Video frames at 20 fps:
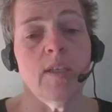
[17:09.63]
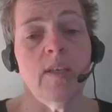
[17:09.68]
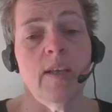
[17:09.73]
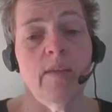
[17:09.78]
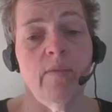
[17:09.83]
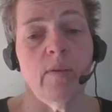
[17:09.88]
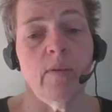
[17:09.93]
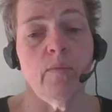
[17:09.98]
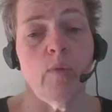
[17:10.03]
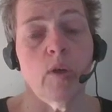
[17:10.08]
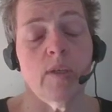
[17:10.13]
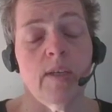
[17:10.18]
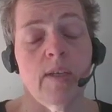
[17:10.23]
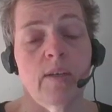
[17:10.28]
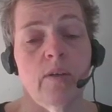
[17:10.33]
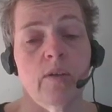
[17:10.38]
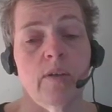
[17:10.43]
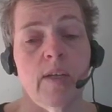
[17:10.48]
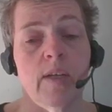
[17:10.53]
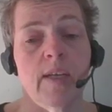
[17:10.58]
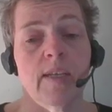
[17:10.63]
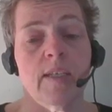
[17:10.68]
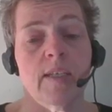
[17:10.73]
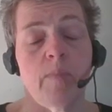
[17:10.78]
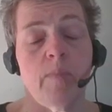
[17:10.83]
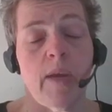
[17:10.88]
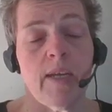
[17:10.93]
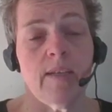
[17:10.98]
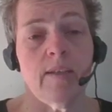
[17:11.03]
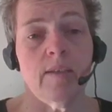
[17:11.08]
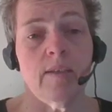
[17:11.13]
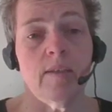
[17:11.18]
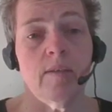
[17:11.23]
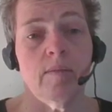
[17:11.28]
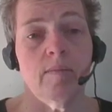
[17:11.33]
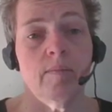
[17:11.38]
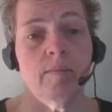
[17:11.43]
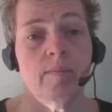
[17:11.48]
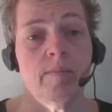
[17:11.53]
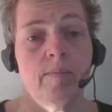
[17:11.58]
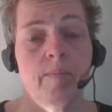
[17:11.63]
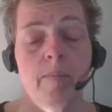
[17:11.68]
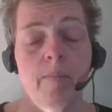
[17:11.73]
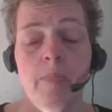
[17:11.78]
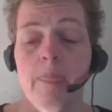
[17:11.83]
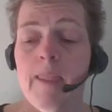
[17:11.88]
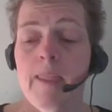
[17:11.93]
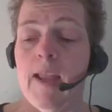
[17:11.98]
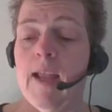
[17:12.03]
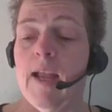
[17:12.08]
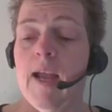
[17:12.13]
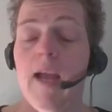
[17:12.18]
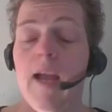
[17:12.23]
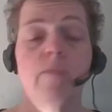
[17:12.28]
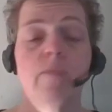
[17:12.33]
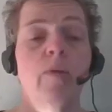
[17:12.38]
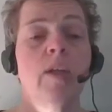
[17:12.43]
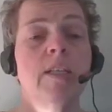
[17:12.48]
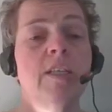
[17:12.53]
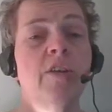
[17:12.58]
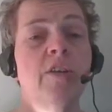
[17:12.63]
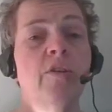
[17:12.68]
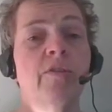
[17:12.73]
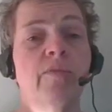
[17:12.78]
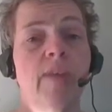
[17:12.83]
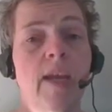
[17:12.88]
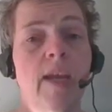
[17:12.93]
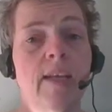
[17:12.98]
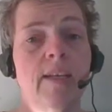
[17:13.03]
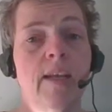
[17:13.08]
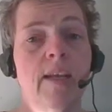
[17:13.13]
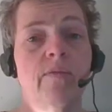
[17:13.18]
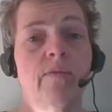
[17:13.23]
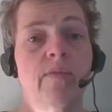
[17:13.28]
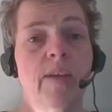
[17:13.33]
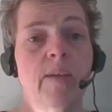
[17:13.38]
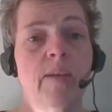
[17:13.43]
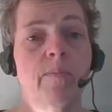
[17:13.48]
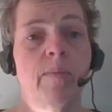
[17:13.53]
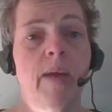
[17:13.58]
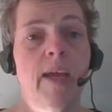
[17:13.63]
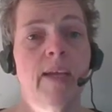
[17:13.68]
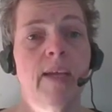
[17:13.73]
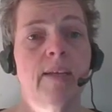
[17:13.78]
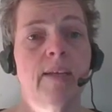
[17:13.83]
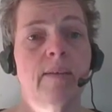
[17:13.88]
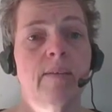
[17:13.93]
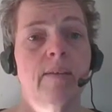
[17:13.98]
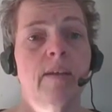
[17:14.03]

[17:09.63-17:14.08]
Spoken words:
deliver what the learner expected? And once you have gained that feedback,